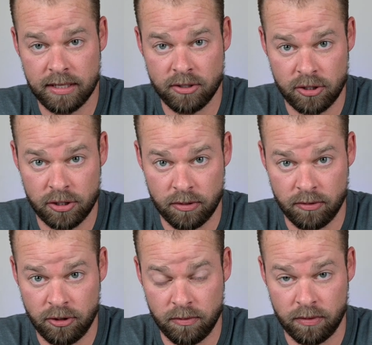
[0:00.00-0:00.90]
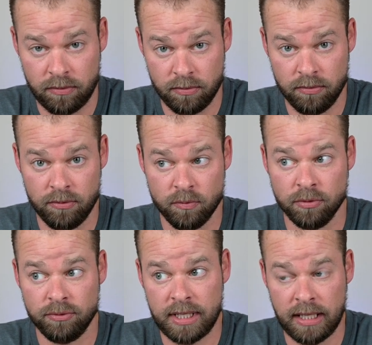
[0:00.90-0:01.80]
I just showed you, and through the
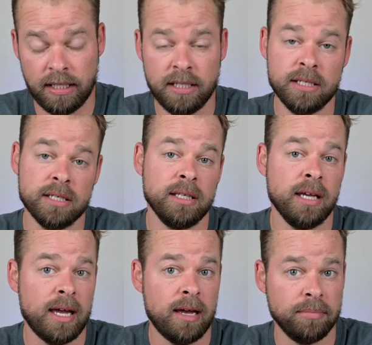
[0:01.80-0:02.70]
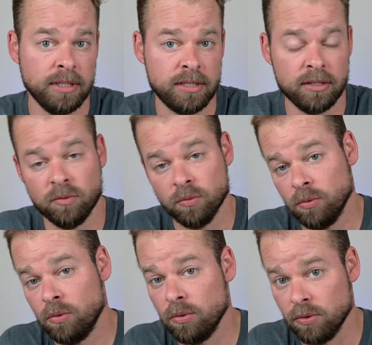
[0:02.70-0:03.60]
routines and the applets and the
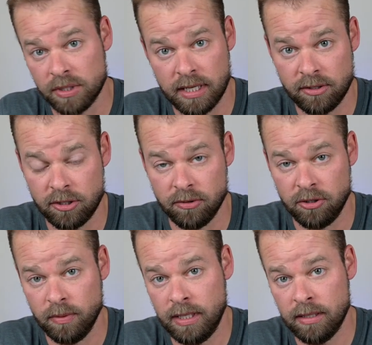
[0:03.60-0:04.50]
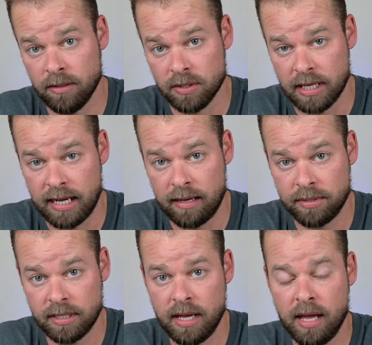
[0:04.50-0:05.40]
rules that I showed you in those
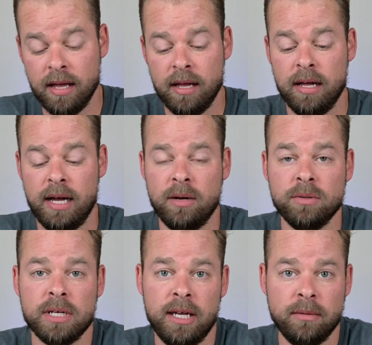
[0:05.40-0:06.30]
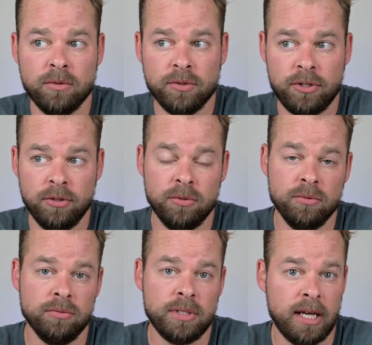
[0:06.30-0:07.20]
apps, I was able
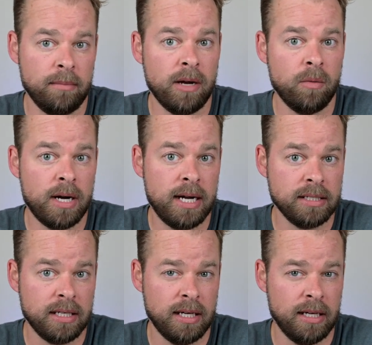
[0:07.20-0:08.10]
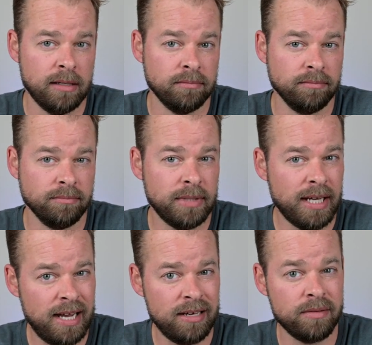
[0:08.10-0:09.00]
to take my WyzeCam
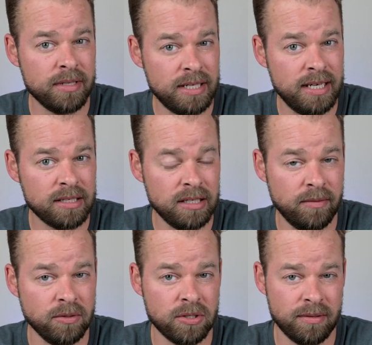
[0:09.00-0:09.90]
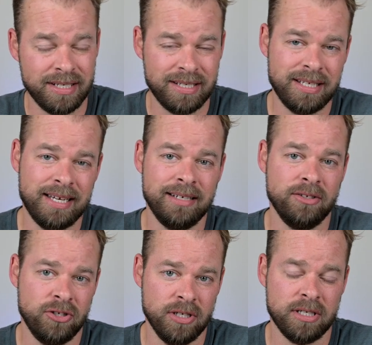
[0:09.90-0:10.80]
kind of to the next level so that it's
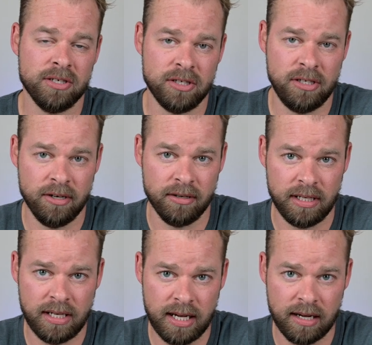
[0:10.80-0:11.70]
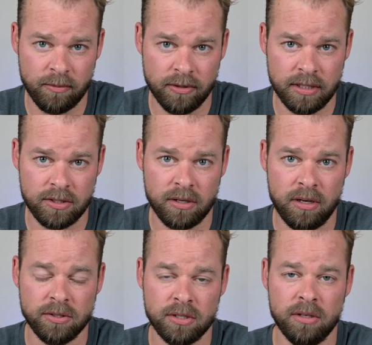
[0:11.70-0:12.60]
not just a security camera, it's
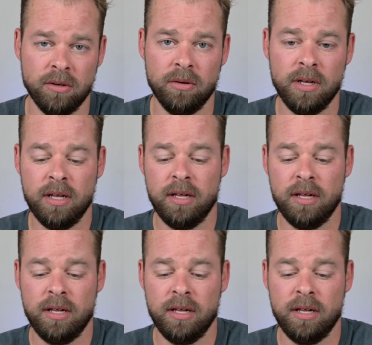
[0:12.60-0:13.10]
also